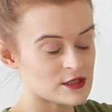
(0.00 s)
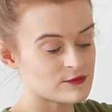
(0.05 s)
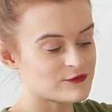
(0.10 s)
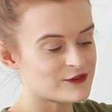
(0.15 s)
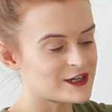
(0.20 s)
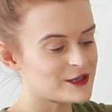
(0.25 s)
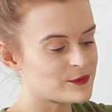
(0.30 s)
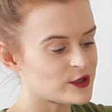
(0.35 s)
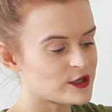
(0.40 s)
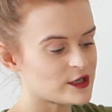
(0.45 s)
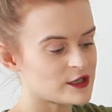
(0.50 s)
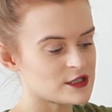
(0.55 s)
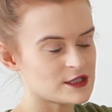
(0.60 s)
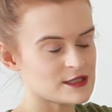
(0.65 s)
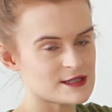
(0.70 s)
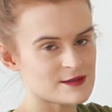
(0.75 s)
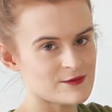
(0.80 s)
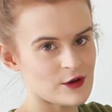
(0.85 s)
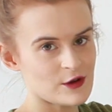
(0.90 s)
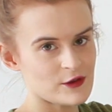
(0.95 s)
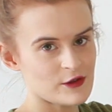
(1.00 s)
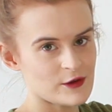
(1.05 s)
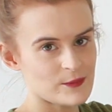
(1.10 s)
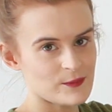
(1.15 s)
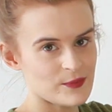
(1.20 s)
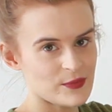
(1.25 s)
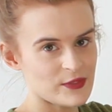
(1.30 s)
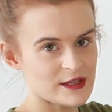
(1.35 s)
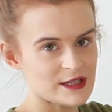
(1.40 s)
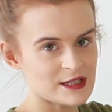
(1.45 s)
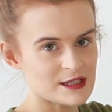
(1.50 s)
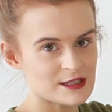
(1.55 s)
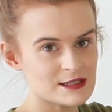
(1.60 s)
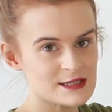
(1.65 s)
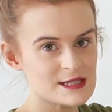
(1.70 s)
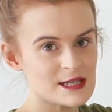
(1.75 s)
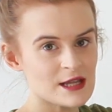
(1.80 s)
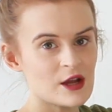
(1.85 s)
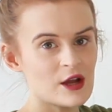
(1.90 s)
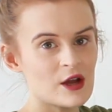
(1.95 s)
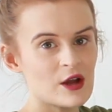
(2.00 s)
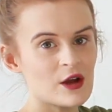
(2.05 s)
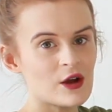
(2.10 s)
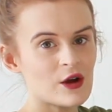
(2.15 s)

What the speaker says: repurchase these